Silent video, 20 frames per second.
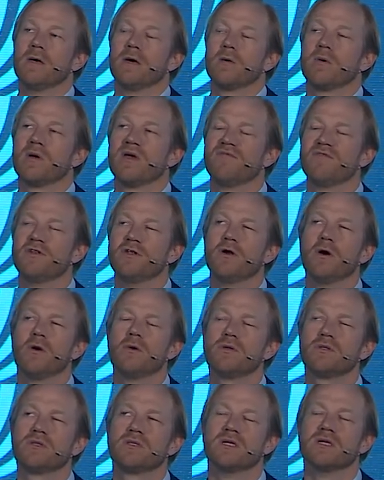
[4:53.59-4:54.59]
we have
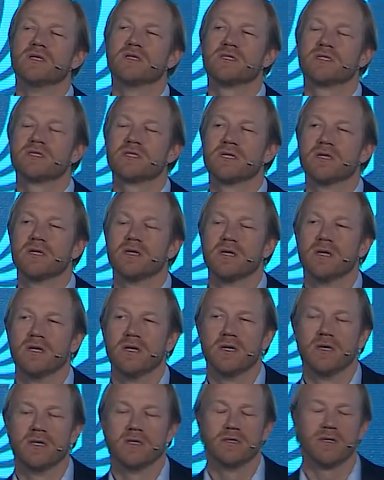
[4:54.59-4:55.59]
noticed
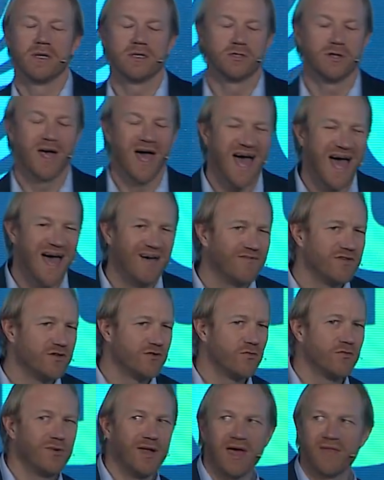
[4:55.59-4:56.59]
that you haven't
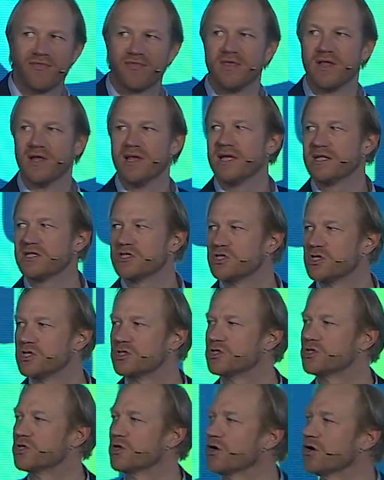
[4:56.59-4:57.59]
read the
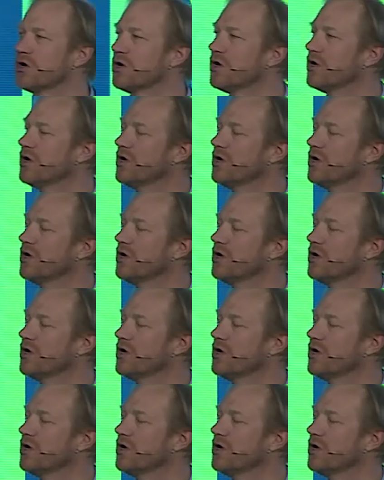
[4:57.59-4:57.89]
literature